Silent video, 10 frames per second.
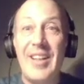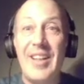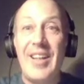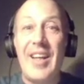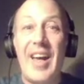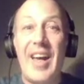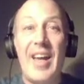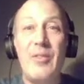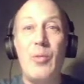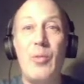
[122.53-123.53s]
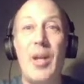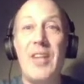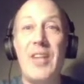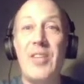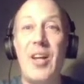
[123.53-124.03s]
And when I
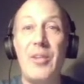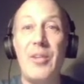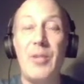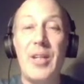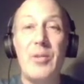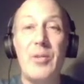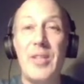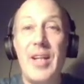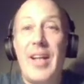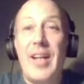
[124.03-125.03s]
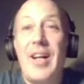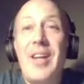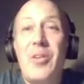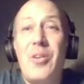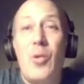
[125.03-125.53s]
saw that Rittich was in, I gotta go
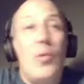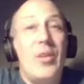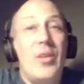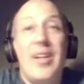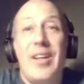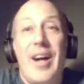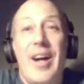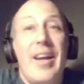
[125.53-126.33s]
over. You gotta.